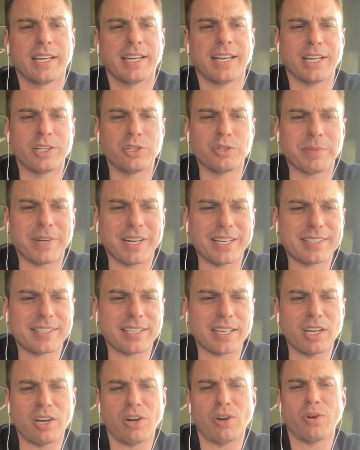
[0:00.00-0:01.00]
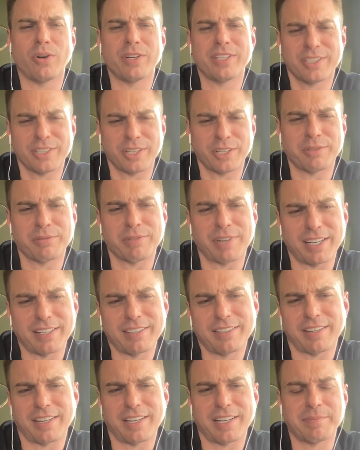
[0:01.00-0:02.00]
And you might say, oh, it's not the right
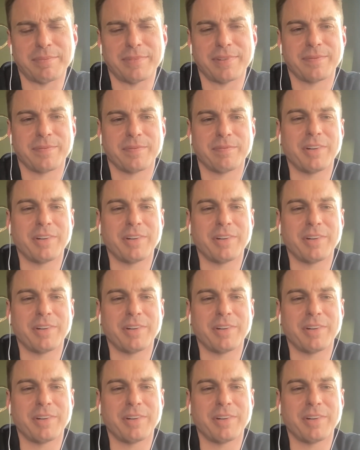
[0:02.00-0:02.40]
time,